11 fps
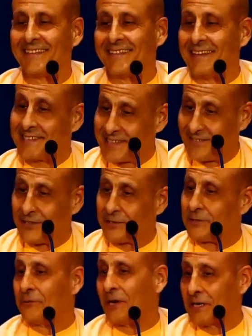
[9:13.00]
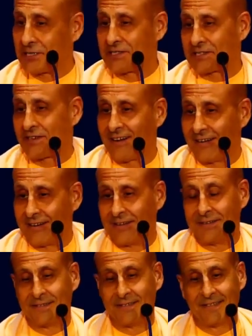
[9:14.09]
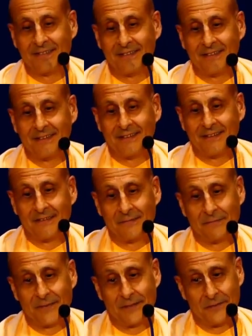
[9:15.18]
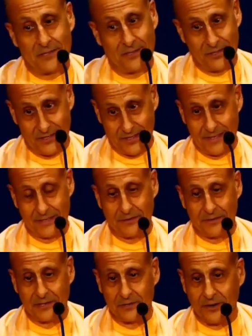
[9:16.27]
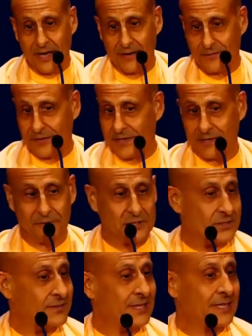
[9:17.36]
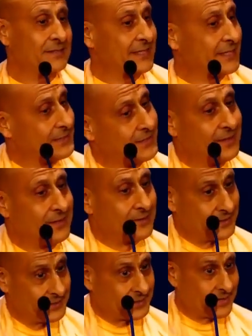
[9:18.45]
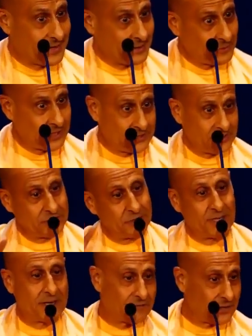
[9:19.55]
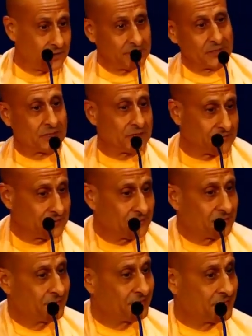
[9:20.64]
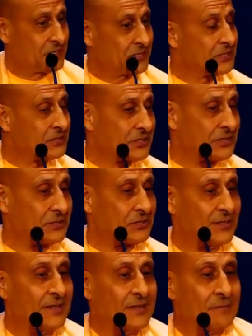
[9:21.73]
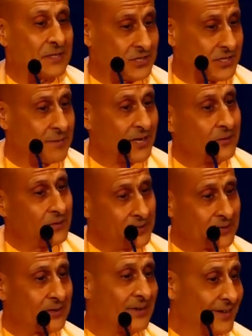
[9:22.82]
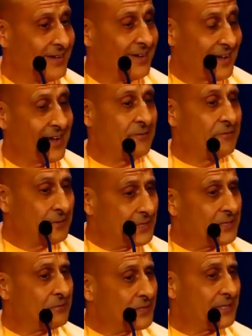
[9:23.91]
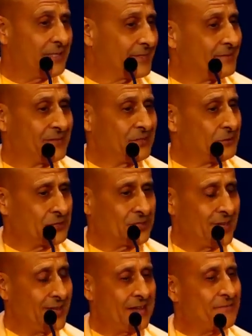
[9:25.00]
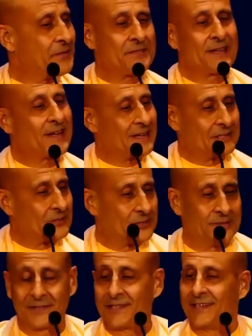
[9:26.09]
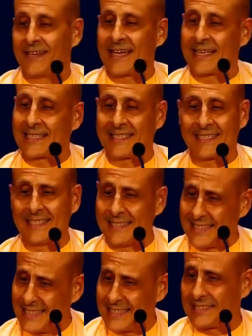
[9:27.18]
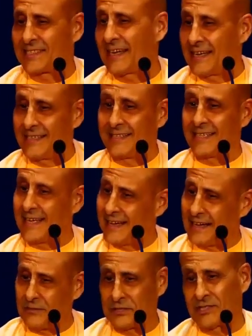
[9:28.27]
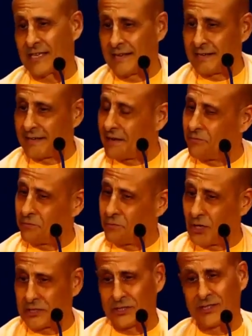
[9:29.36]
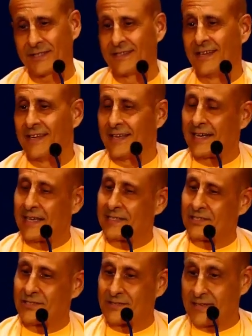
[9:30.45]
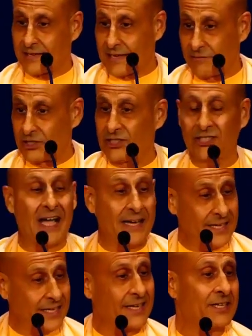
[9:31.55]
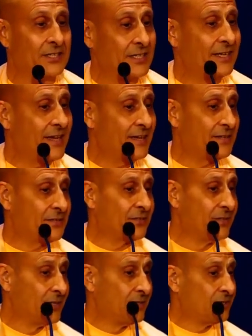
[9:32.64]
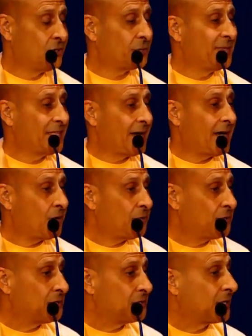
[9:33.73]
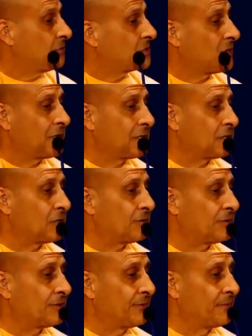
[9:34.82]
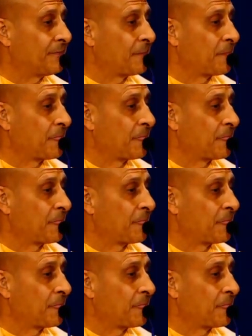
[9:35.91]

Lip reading: So they said, well, you wash his car. But it was just sitting there in a driveway and there was nothing there. And in car washes, you have all these different facilities. But somehow or other, I really used everything I learned. And I cleaned the inside and the outside, and I washed it, and I was shining it at the end. It took me hours. I was all alone.